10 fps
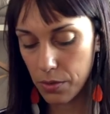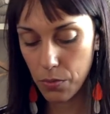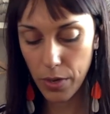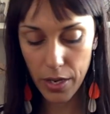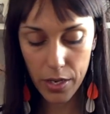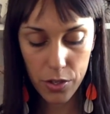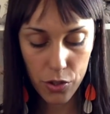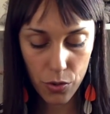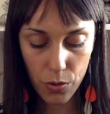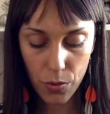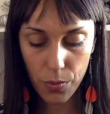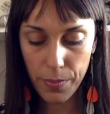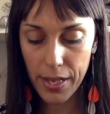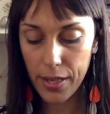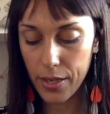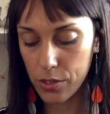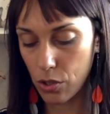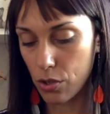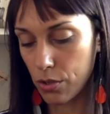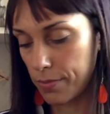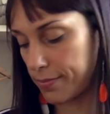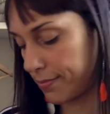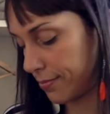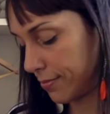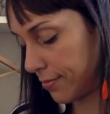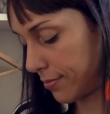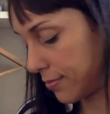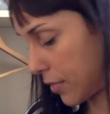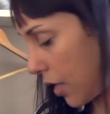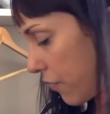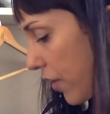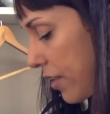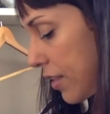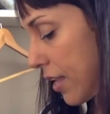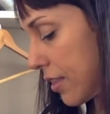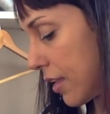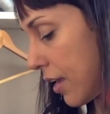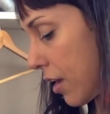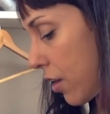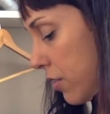way to build a sock. I find that they are